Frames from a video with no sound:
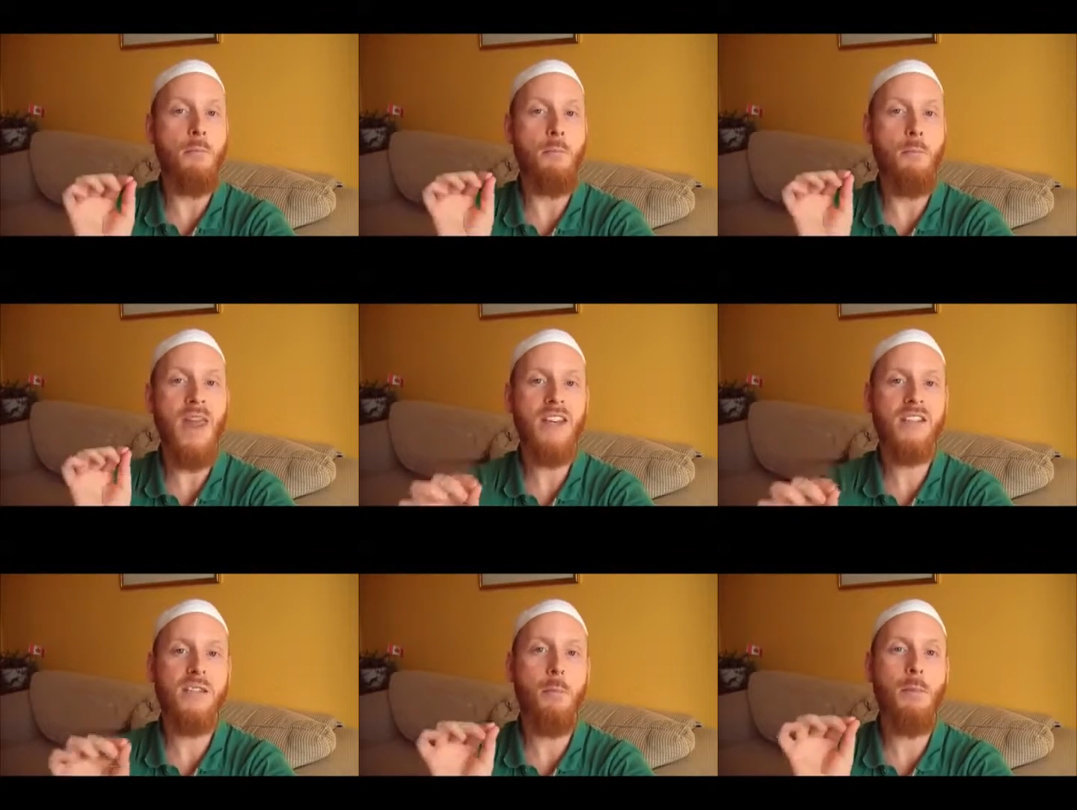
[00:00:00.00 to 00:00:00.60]

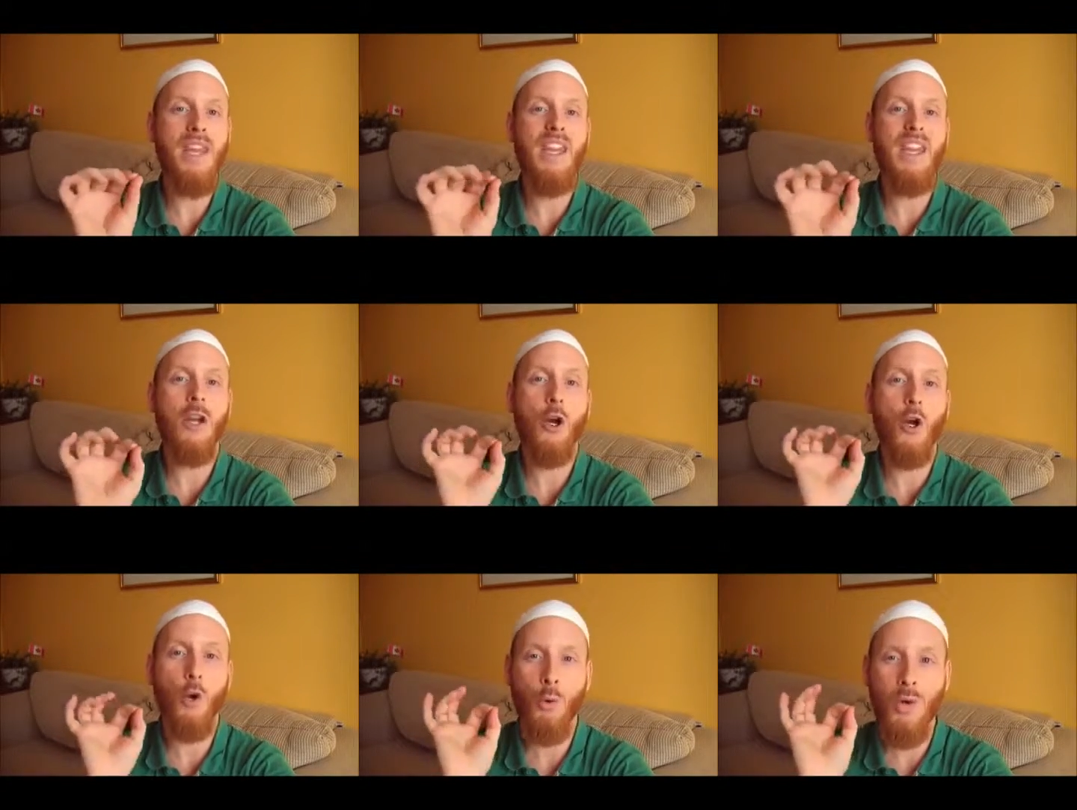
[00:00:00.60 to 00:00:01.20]
makes the
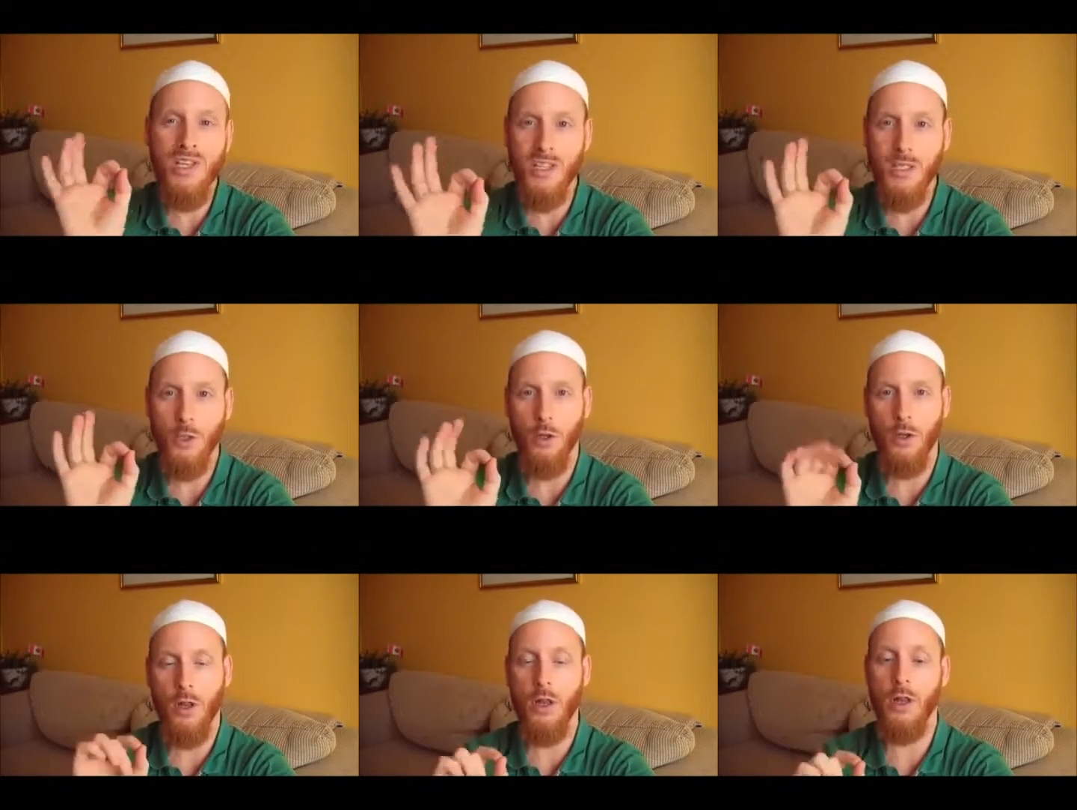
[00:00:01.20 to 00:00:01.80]
meaning
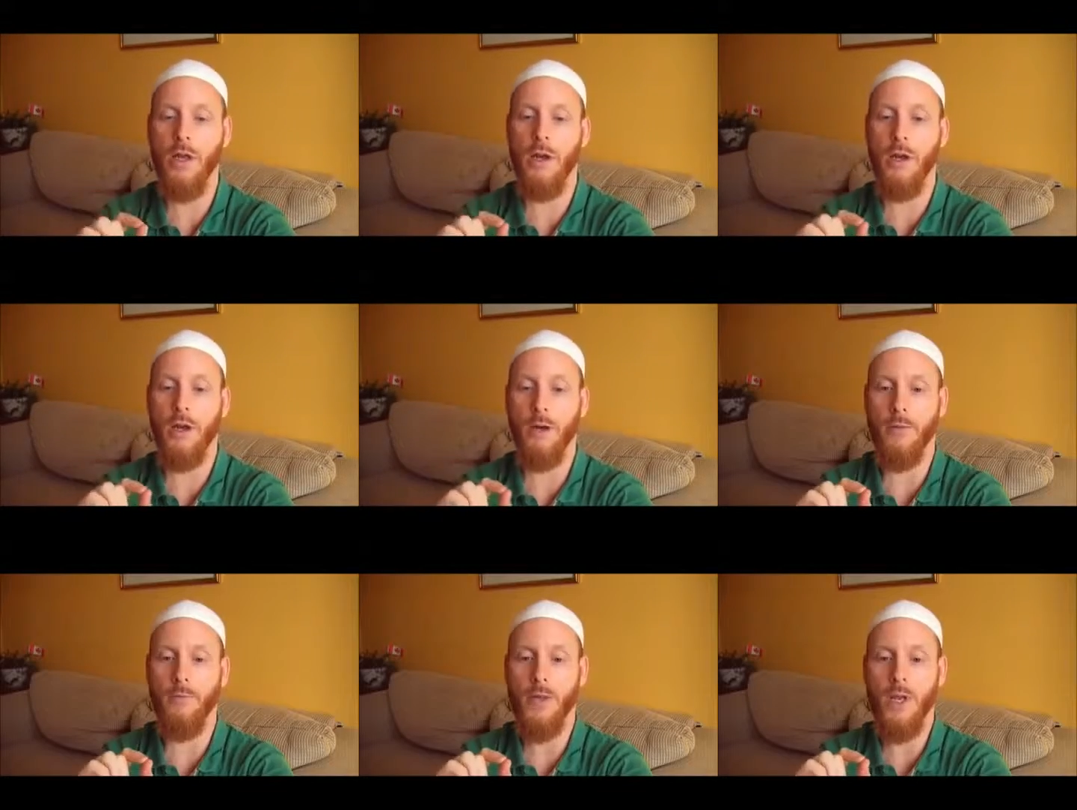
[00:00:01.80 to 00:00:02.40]
crystal
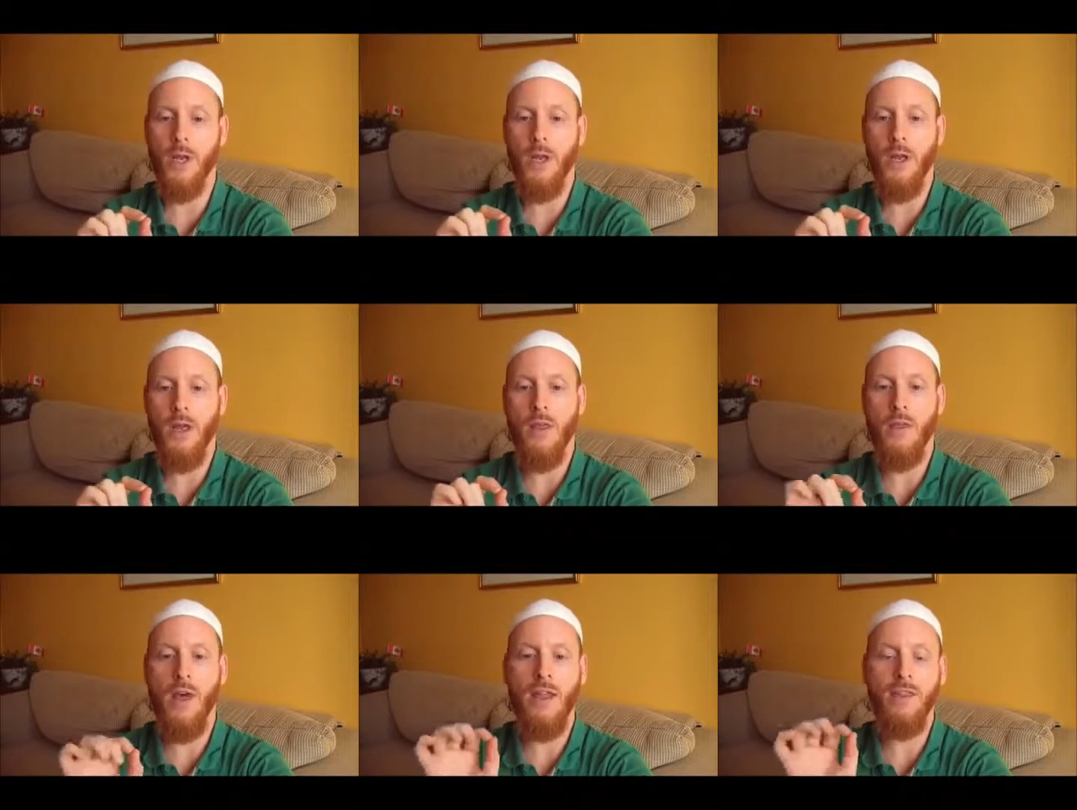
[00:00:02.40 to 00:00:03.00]
clear
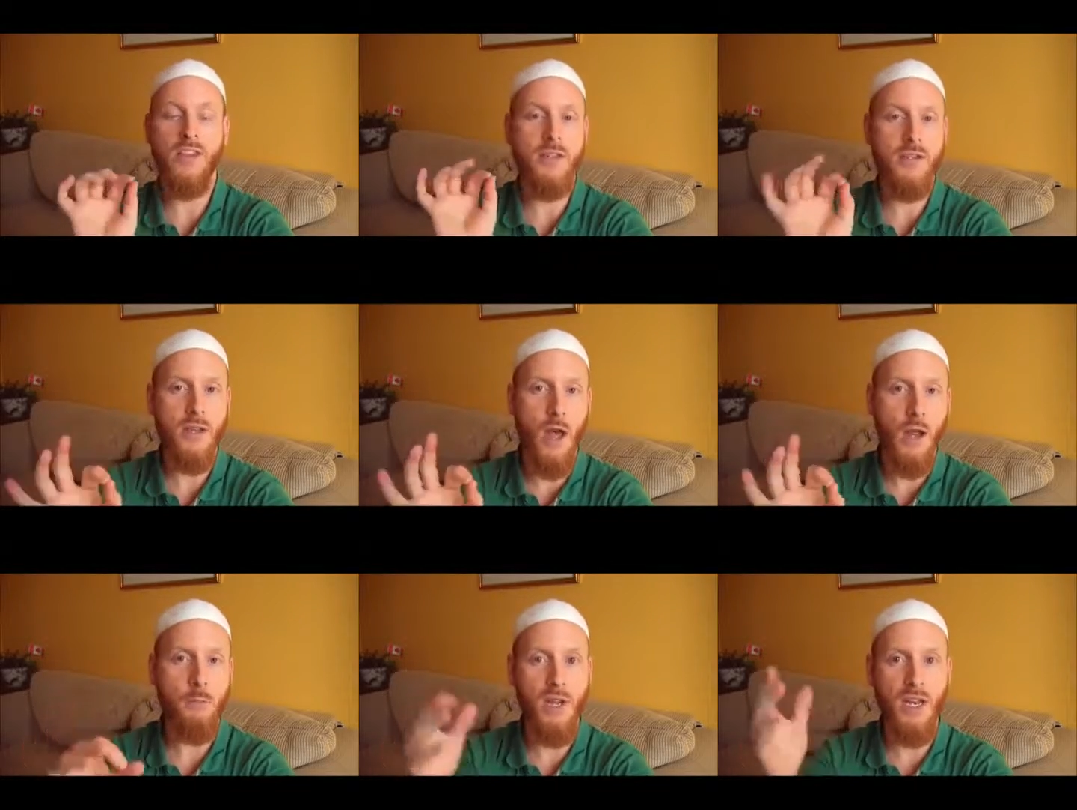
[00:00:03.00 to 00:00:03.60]
that the
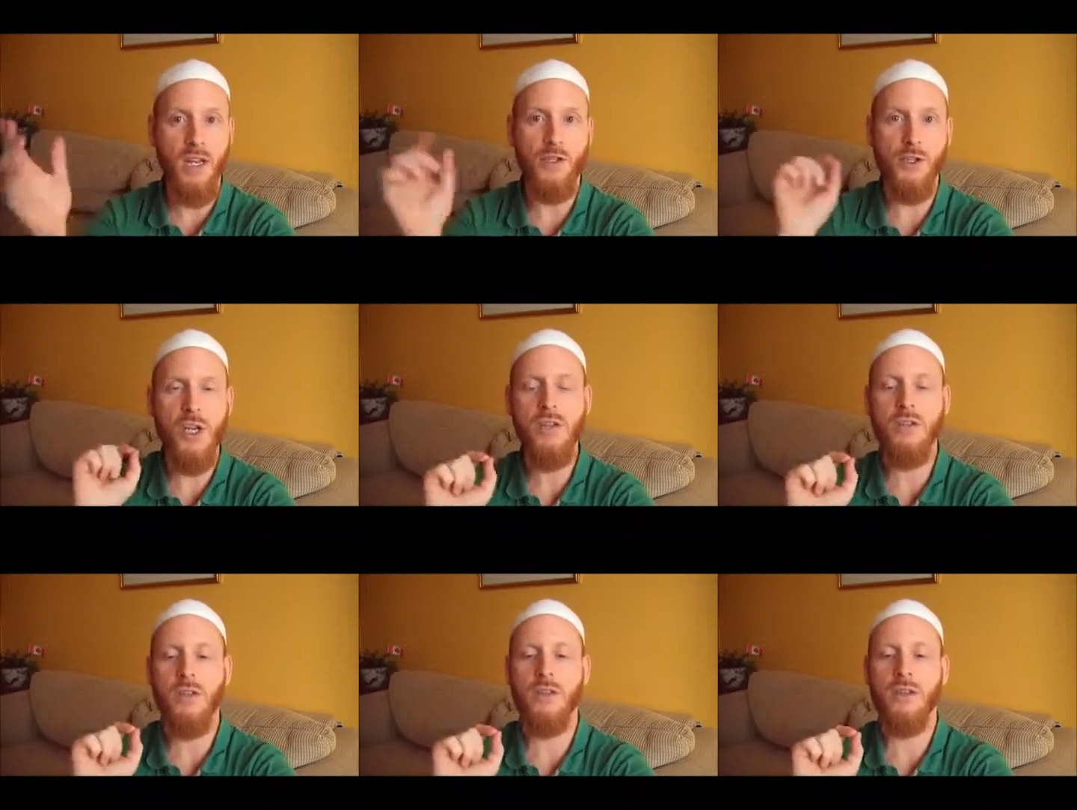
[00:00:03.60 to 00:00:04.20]
Son, meaning
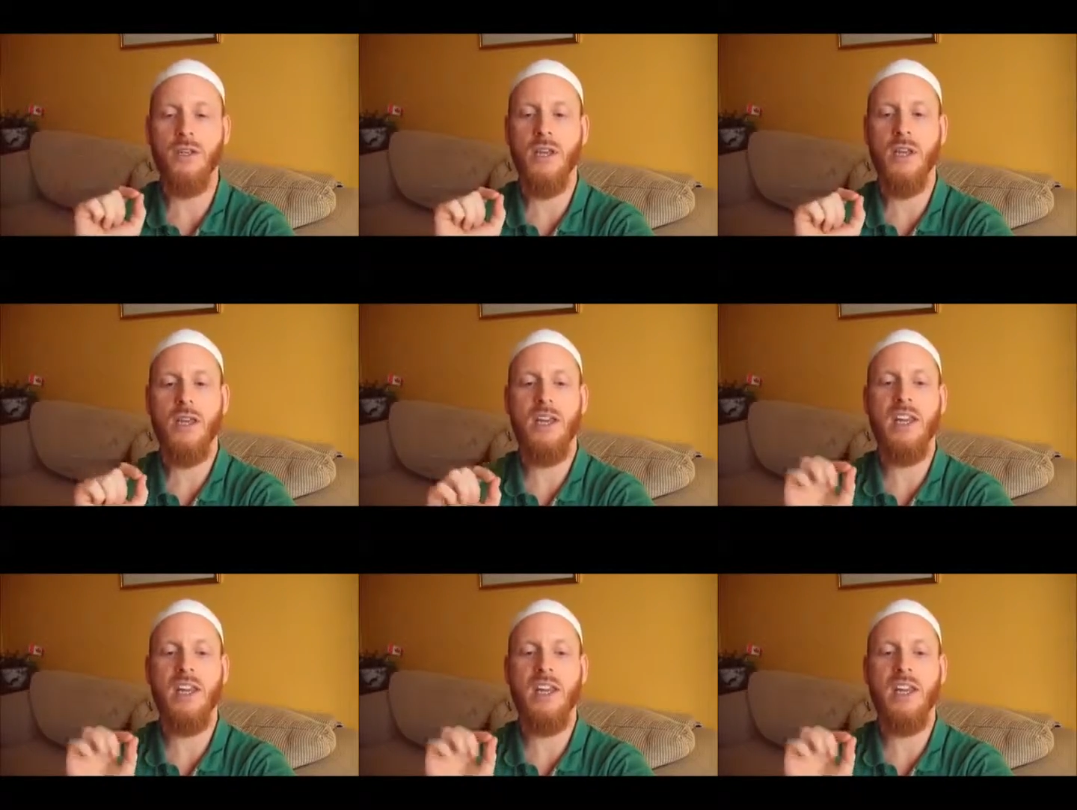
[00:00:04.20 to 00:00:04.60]
Jesus,